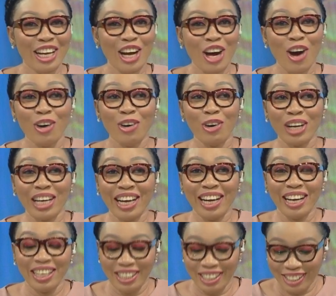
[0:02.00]
Oh,
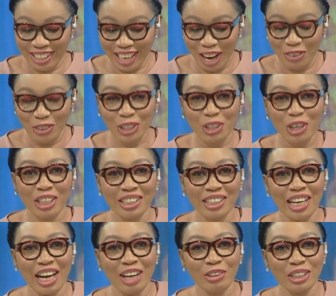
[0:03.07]
okay. I was caught
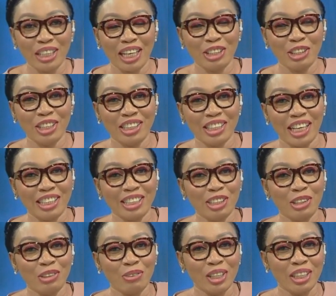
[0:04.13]
there. I was actually
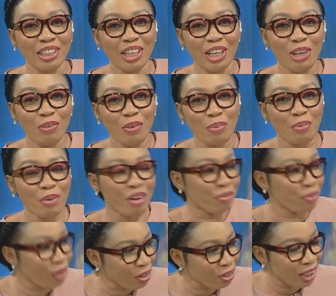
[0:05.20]
chatting with Prof.
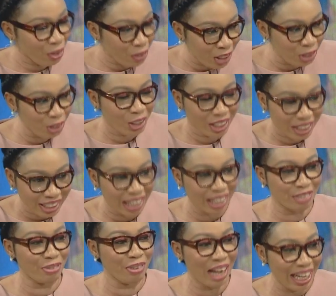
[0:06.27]
Prof, say what you just
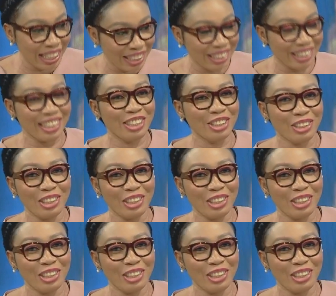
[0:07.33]
said behind the scenes